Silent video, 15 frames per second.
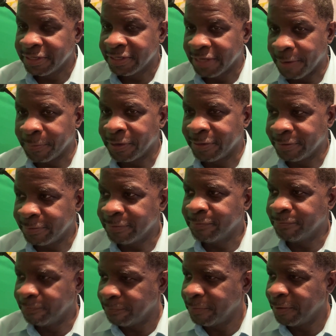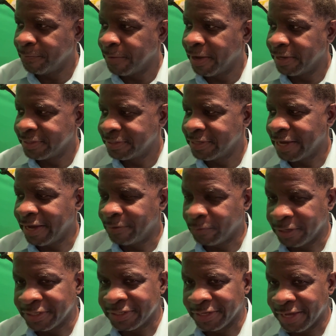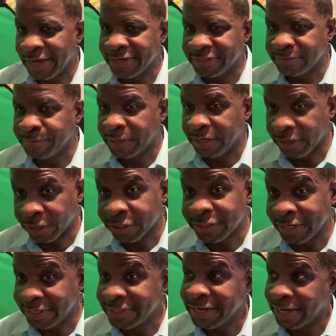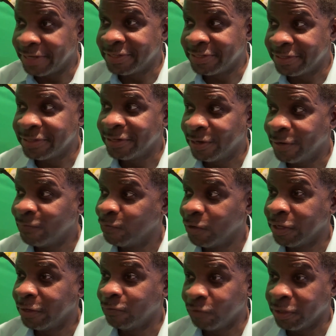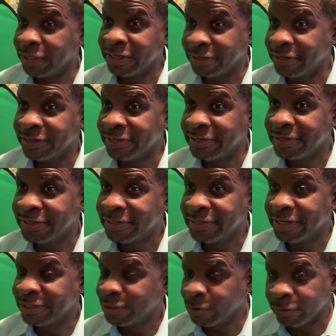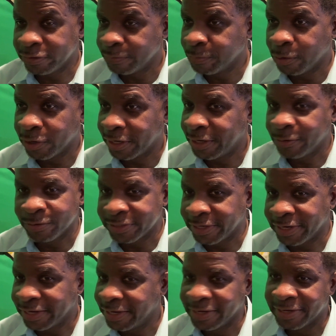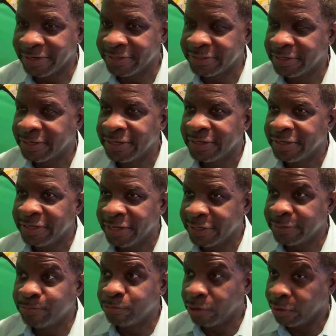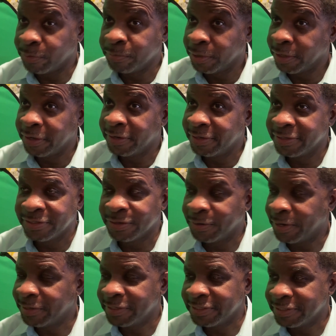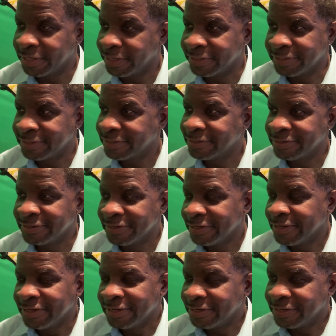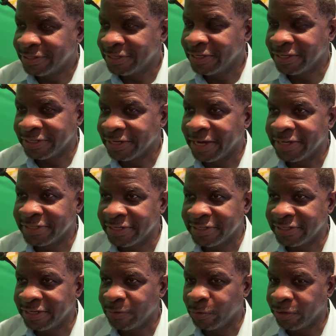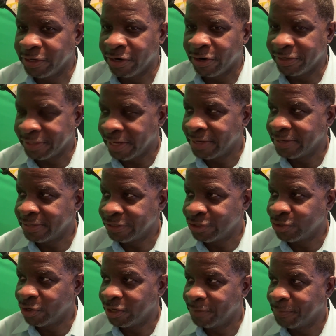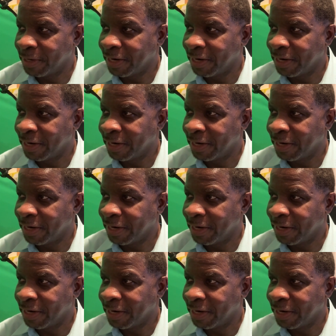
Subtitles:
I'm going to be mad sad when it ends, but it looks intense and really, really good. And Joseph Morgan, I know, is going to kill it as Brother Blood. So I just, and to see the Titans and see where they are at the end of this journey. But